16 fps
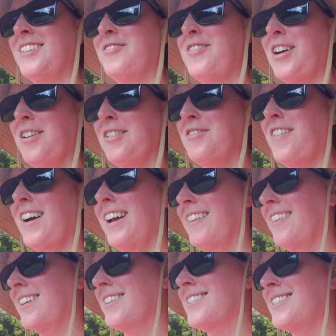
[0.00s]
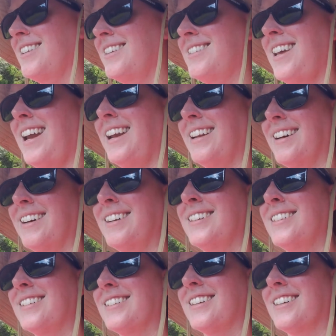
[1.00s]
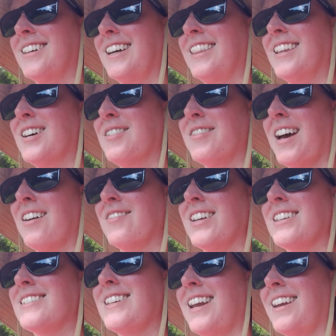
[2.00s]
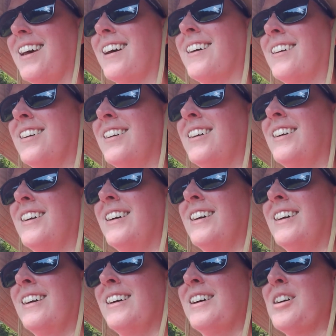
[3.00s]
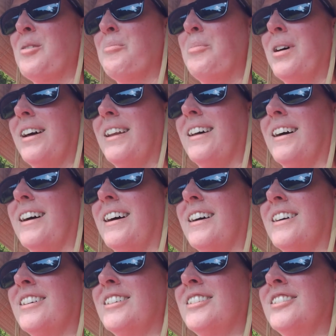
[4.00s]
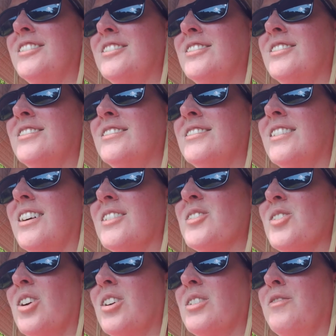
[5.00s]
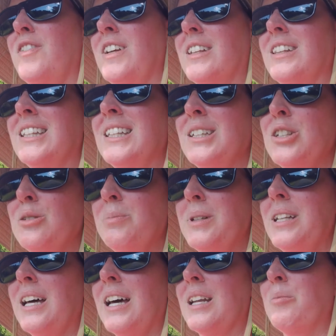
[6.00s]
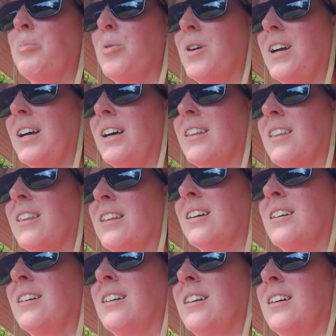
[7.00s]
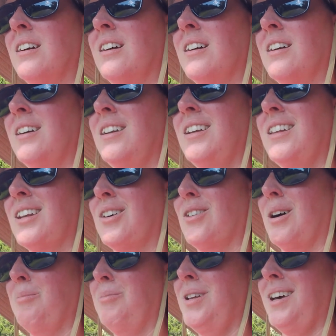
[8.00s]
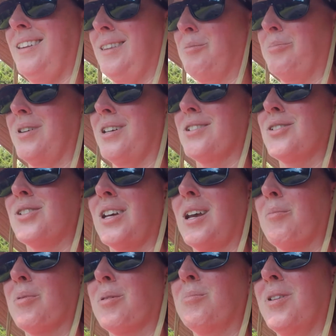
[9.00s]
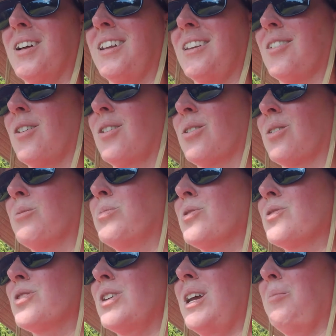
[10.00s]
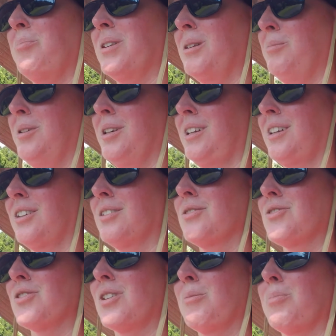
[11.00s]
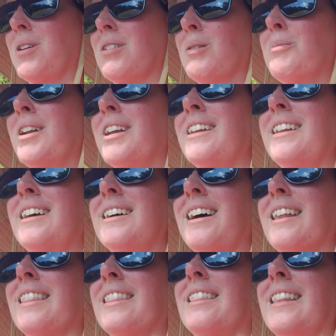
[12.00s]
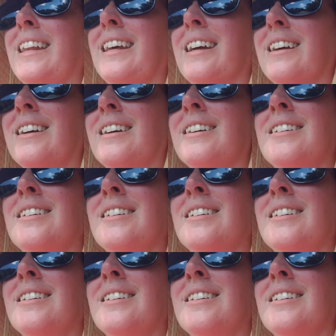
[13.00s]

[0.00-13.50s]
verifying this in data. I love having data. But I'm starting to feel a little bit out of breath. You know, I'm not in the best shape. I'm not in horrible shape, but I'm not in good shape either. I'm not in athletic